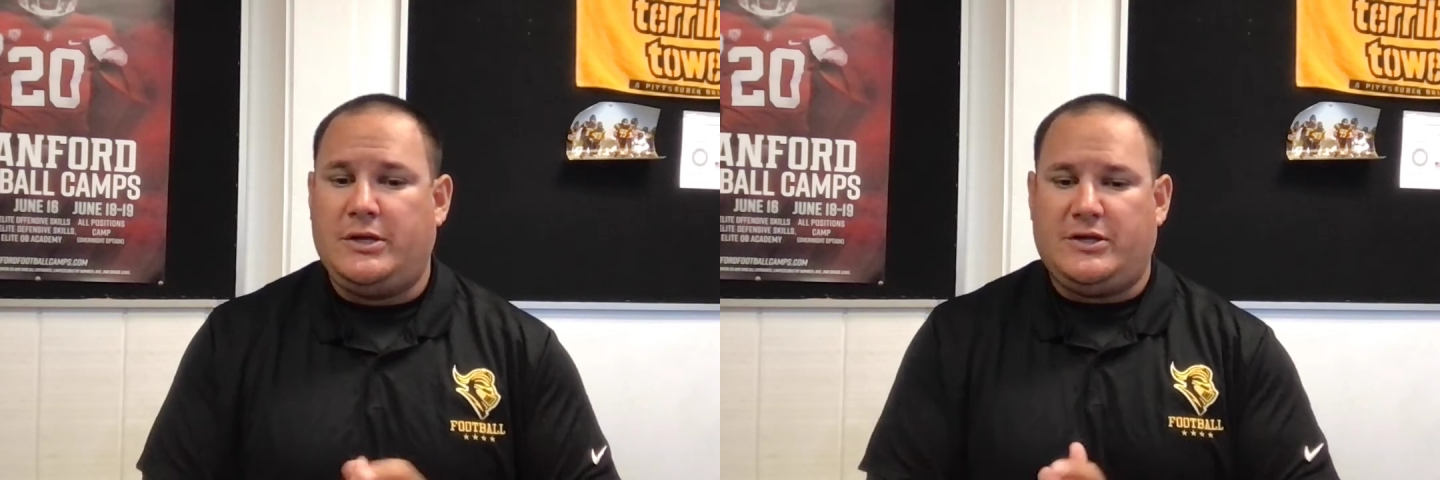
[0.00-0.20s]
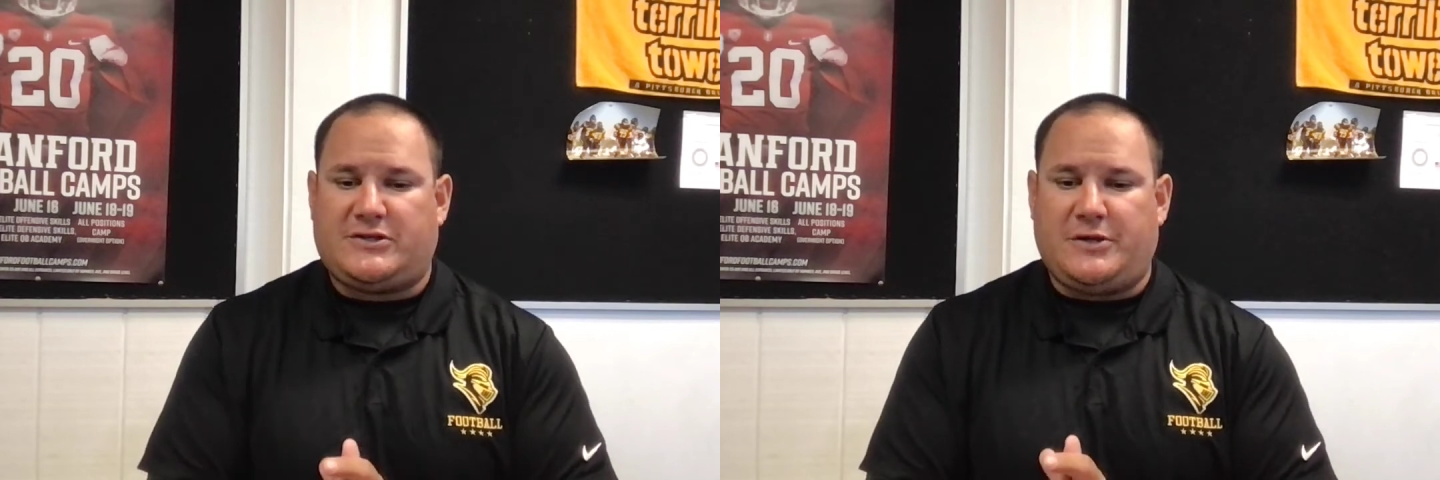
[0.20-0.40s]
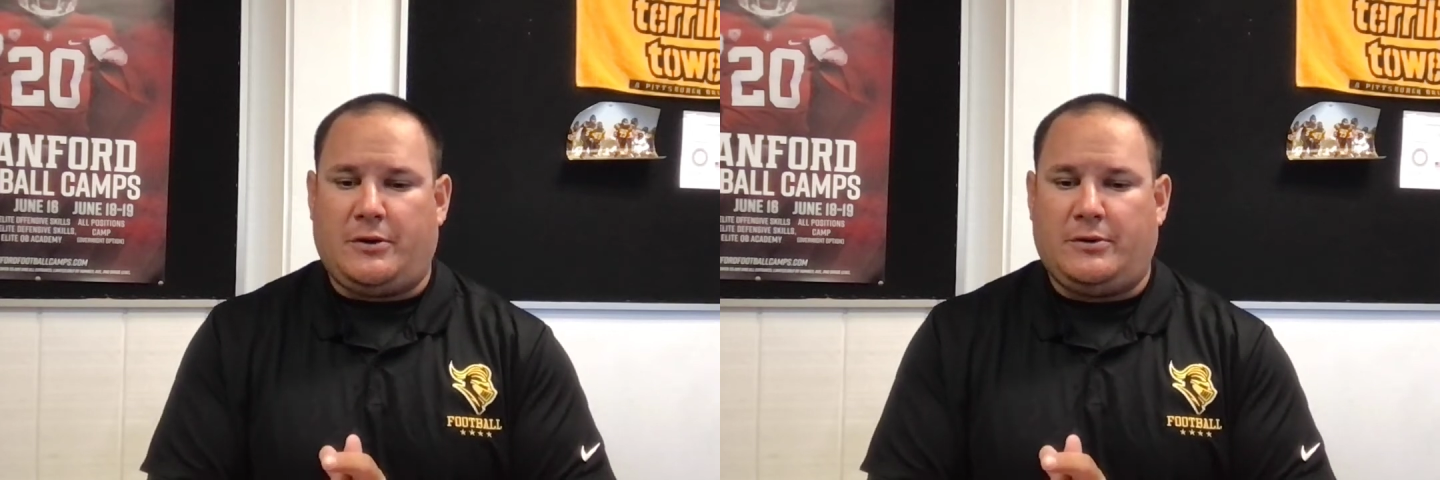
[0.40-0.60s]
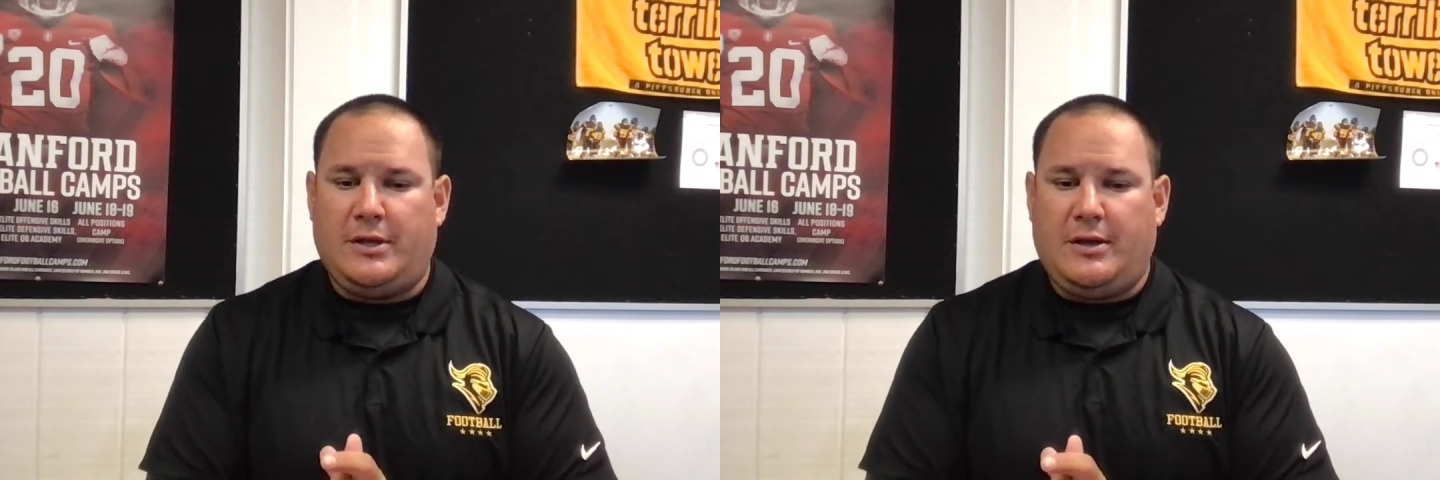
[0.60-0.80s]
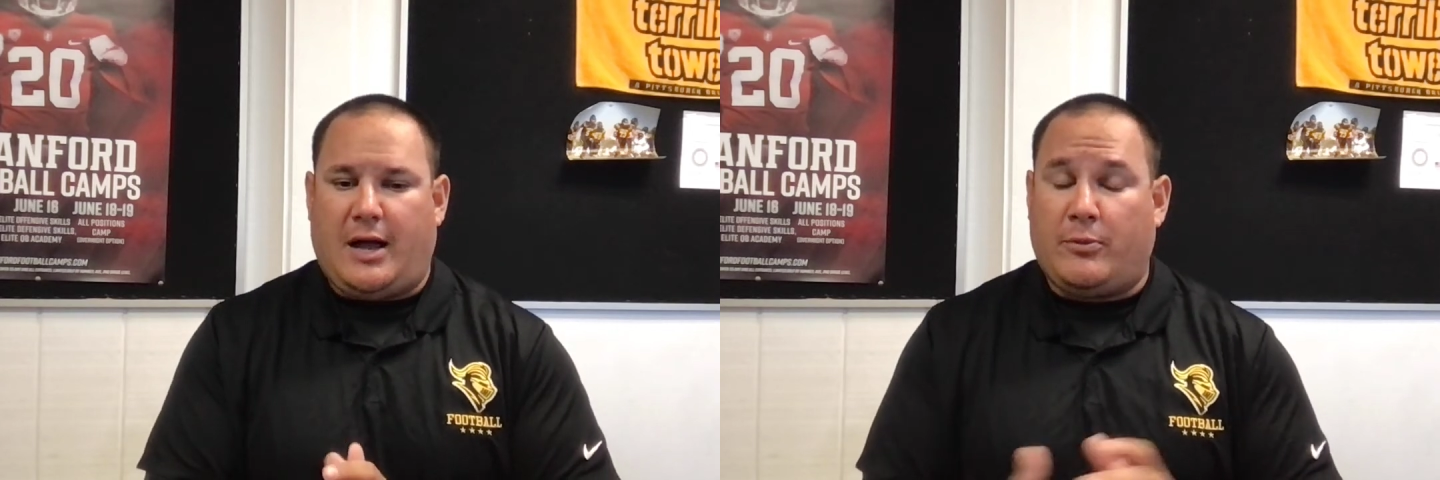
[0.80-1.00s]
So
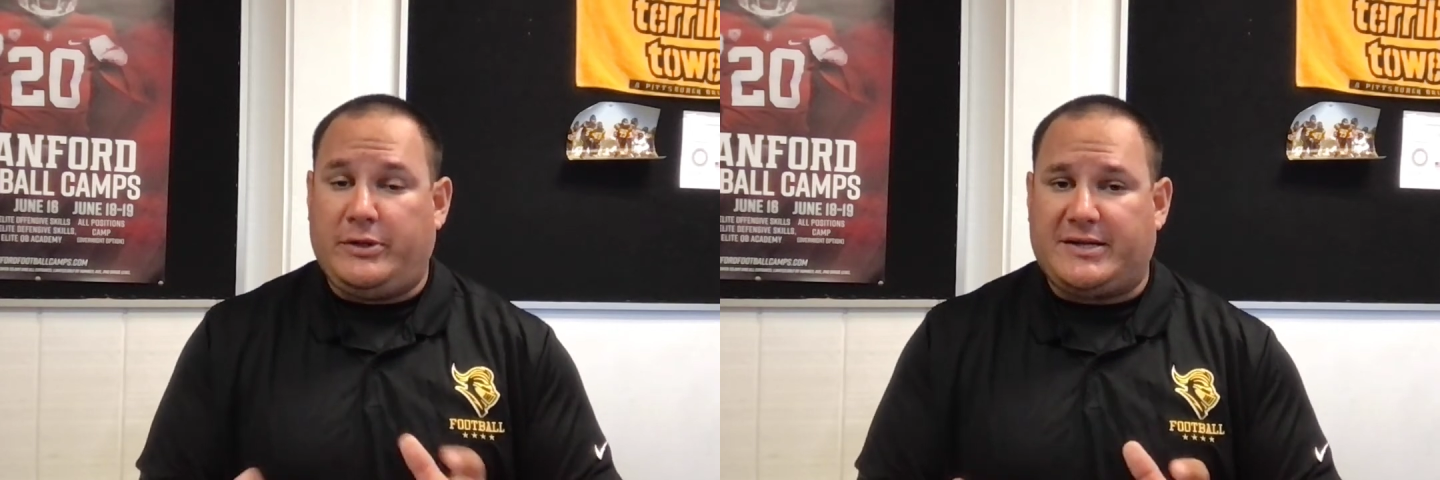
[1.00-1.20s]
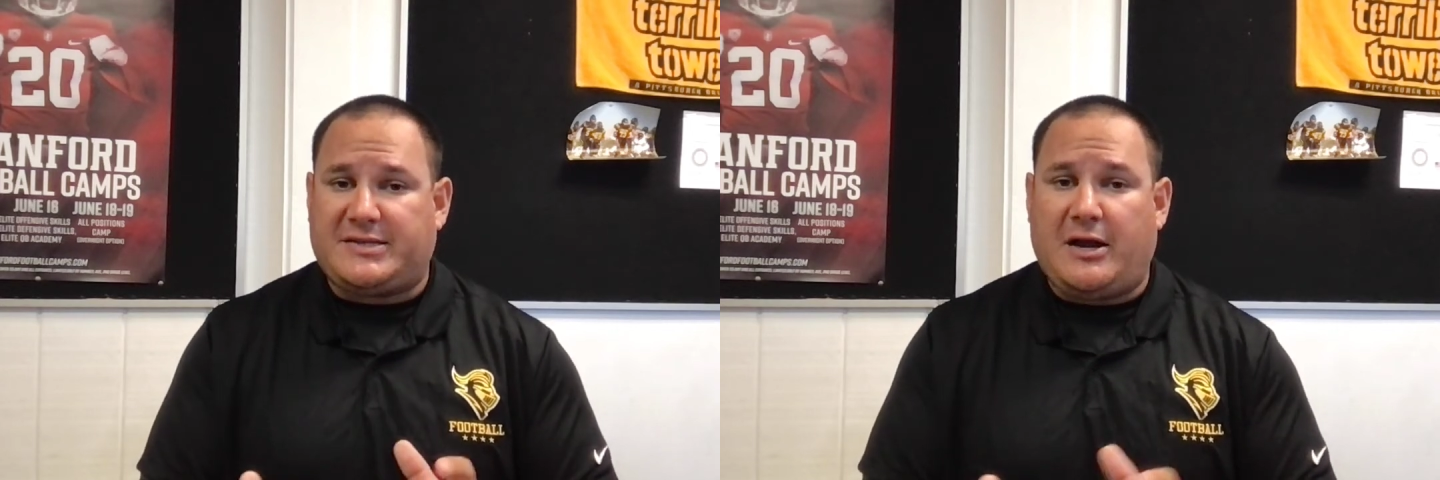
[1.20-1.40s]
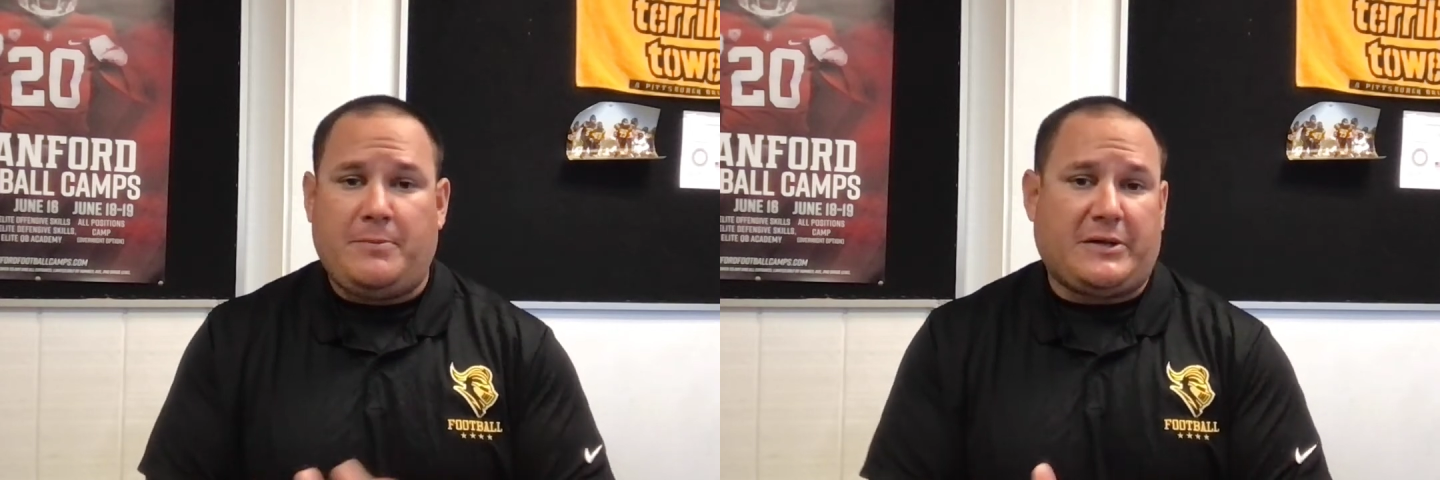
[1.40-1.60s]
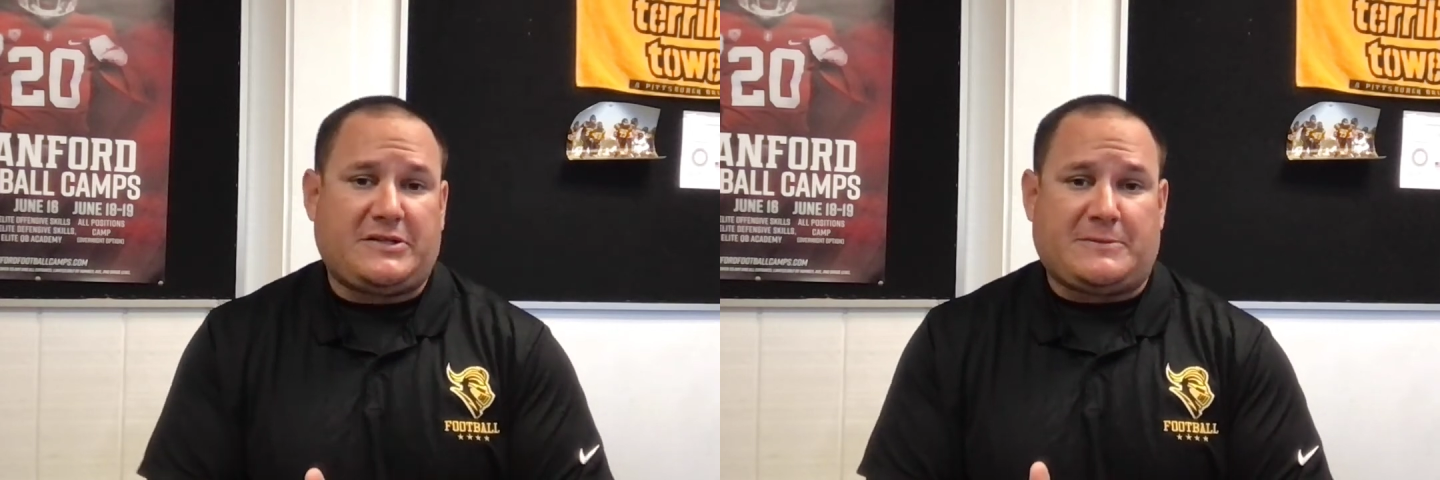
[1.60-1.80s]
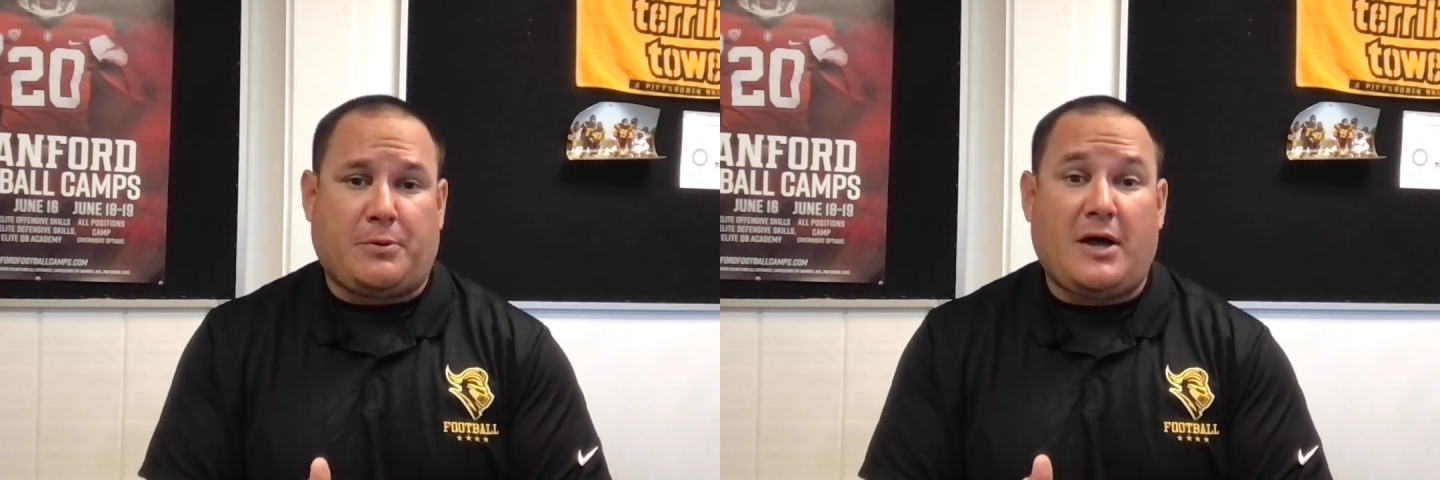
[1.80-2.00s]
I'm really excited about
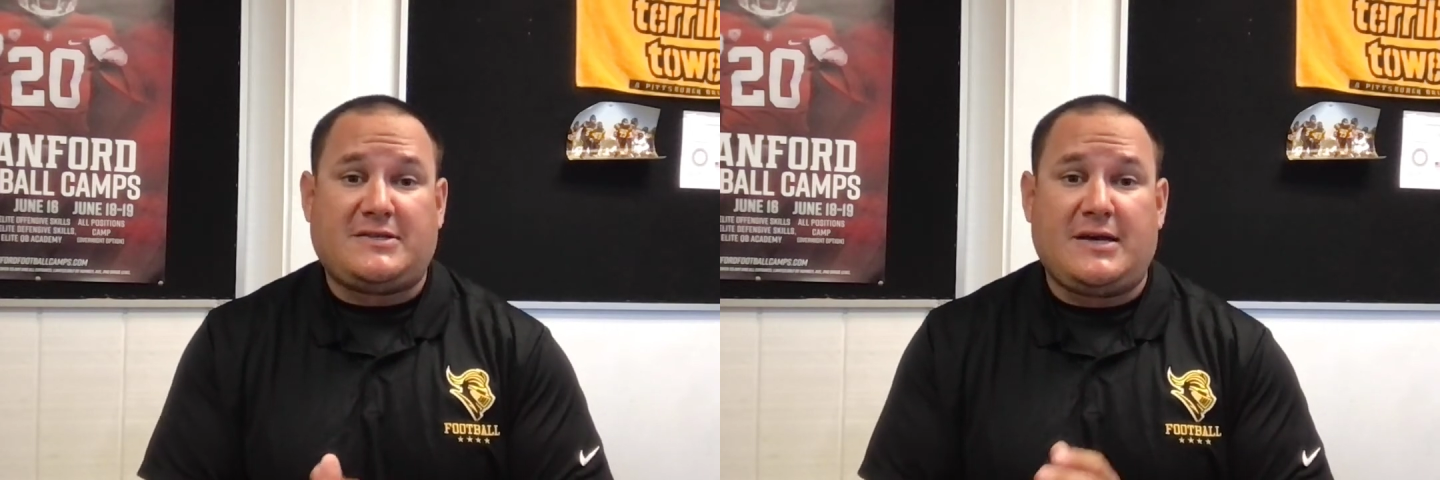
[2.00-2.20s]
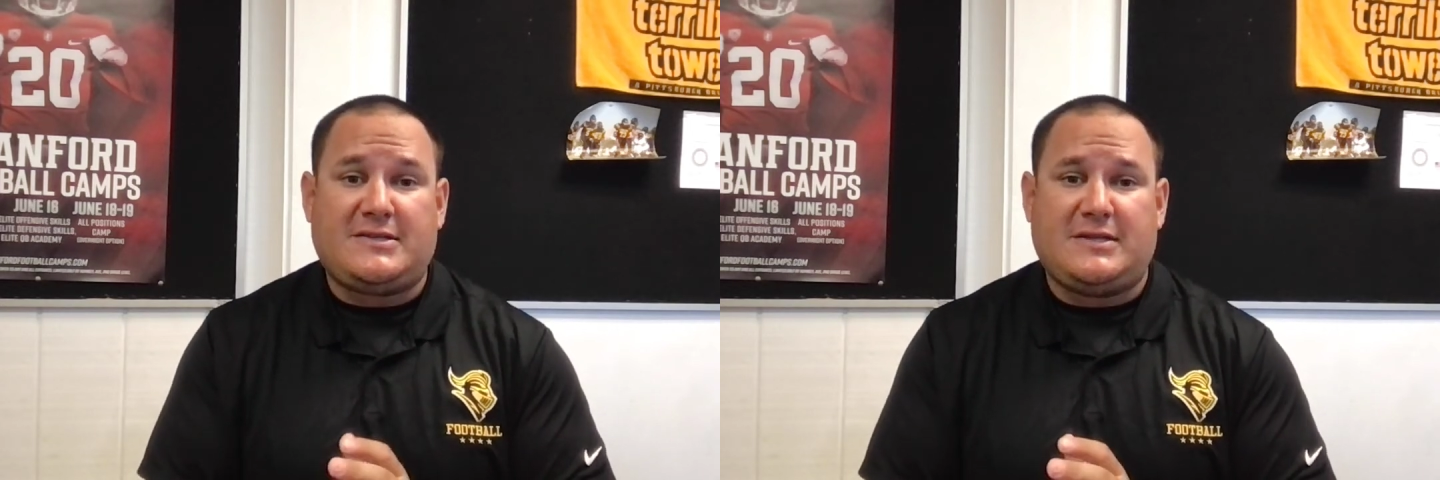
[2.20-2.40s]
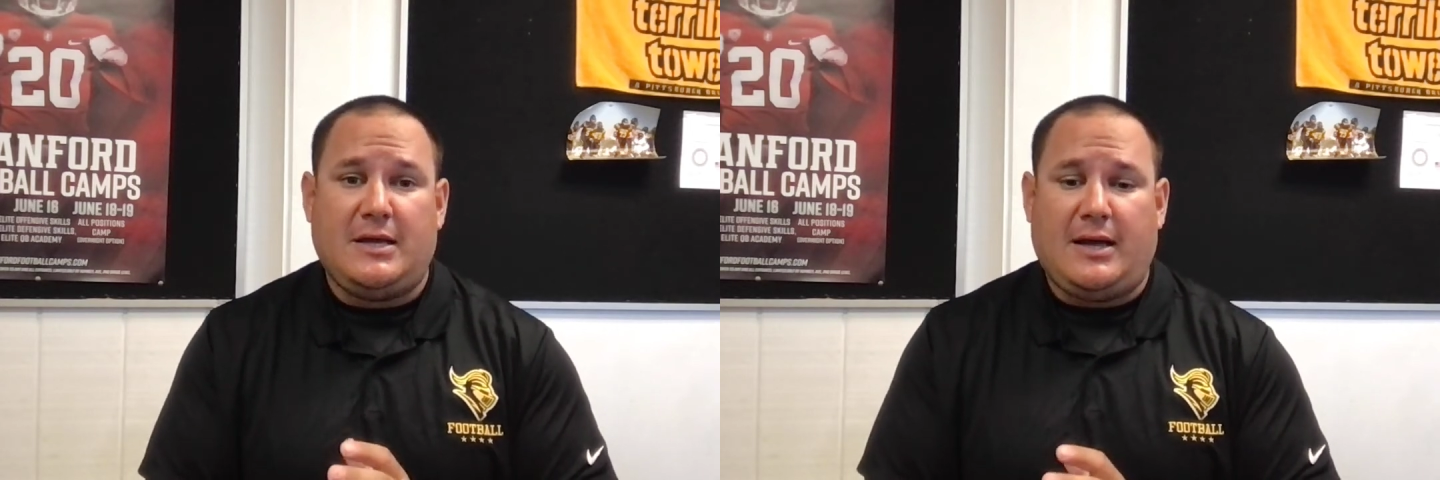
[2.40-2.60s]
this process.